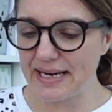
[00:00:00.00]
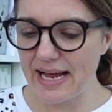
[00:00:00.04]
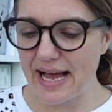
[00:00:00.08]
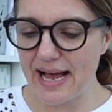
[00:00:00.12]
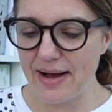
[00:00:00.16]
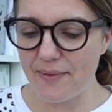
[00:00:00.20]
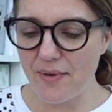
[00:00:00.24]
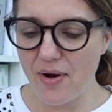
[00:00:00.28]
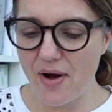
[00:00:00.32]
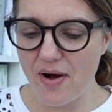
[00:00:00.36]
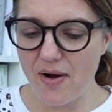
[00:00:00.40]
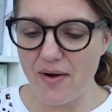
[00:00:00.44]

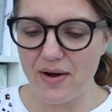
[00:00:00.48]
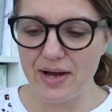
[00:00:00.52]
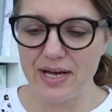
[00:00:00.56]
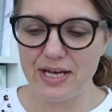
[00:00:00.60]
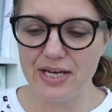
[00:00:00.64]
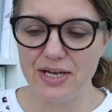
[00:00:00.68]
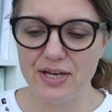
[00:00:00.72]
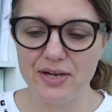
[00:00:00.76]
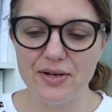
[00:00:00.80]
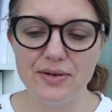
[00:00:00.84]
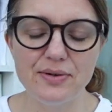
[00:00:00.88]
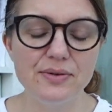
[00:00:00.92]
Now, I
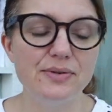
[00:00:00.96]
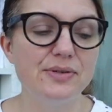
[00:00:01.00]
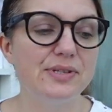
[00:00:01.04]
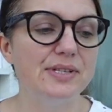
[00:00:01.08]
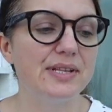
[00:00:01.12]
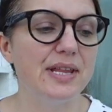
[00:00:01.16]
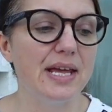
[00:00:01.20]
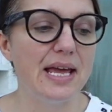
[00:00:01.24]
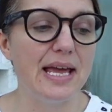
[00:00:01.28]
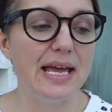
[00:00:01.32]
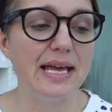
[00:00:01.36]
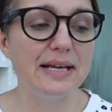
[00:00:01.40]

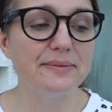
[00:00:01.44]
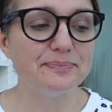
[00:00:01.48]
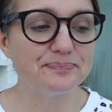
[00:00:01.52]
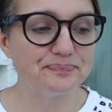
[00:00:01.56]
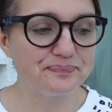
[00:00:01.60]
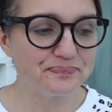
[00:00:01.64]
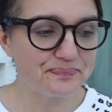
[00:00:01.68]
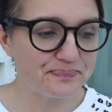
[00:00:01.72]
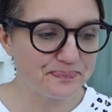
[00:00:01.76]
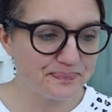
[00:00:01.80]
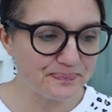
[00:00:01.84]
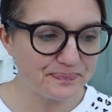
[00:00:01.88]
used the
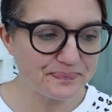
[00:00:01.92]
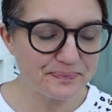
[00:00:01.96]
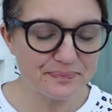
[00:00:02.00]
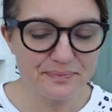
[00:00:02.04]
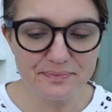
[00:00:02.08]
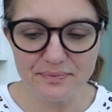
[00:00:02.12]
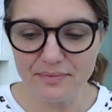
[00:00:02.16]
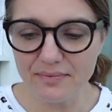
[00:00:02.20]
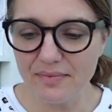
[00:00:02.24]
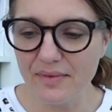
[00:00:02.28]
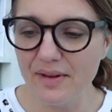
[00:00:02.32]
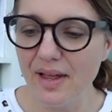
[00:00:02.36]

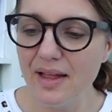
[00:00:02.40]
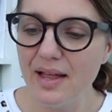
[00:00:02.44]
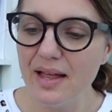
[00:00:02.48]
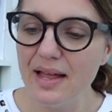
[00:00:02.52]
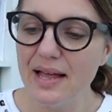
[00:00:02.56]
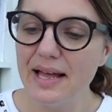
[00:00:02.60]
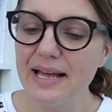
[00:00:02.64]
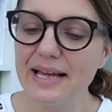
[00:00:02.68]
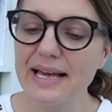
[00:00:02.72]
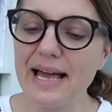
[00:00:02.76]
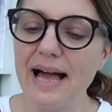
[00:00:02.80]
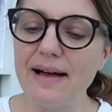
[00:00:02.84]

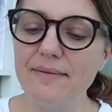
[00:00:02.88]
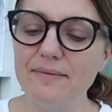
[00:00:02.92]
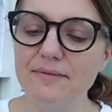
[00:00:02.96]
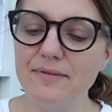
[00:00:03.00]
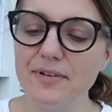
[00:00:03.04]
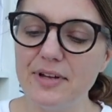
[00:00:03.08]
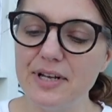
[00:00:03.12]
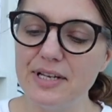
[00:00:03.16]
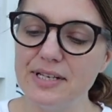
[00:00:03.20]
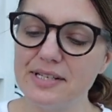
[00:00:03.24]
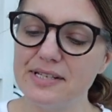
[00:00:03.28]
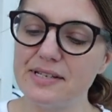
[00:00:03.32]

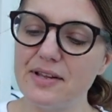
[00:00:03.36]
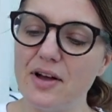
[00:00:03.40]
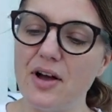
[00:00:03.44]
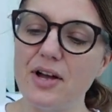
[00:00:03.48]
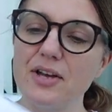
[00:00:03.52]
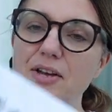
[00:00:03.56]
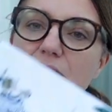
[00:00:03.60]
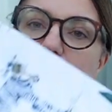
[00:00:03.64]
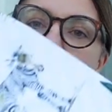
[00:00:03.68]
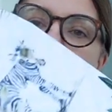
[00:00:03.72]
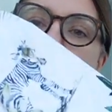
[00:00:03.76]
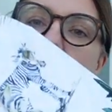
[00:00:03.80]
canvas that
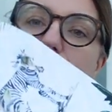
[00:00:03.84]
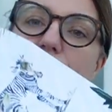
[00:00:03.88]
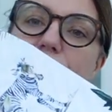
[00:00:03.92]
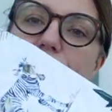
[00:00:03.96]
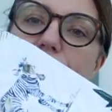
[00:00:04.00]
I got